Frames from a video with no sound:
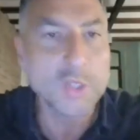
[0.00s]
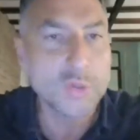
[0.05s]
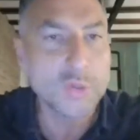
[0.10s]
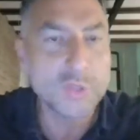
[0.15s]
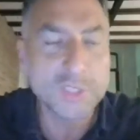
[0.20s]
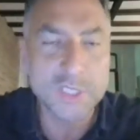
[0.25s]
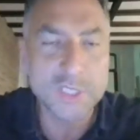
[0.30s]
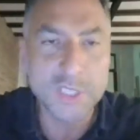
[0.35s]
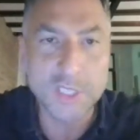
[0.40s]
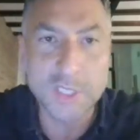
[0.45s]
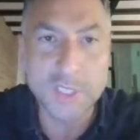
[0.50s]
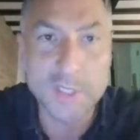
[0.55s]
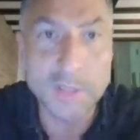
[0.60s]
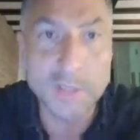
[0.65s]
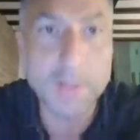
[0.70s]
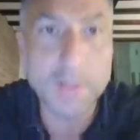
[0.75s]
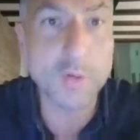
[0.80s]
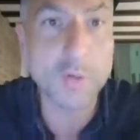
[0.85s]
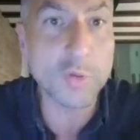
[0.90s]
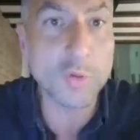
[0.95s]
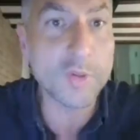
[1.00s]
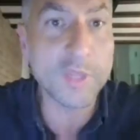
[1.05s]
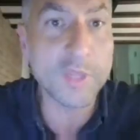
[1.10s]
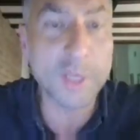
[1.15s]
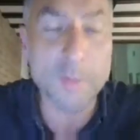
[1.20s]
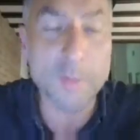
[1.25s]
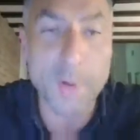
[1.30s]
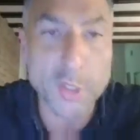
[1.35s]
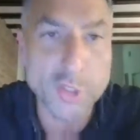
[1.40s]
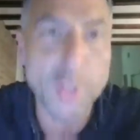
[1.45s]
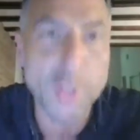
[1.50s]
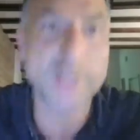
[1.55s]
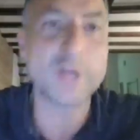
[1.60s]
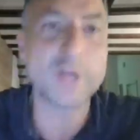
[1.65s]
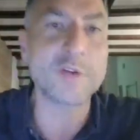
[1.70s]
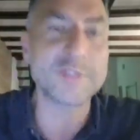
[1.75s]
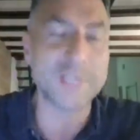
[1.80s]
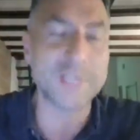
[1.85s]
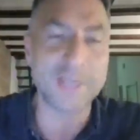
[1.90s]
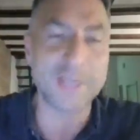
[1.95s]
to see, to think about
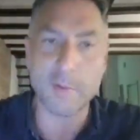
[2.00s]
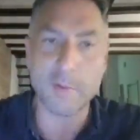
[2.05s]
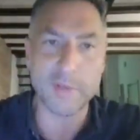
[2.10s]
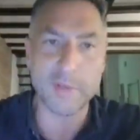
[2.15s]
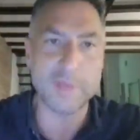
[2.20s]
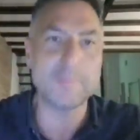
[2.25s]
trade-offs and how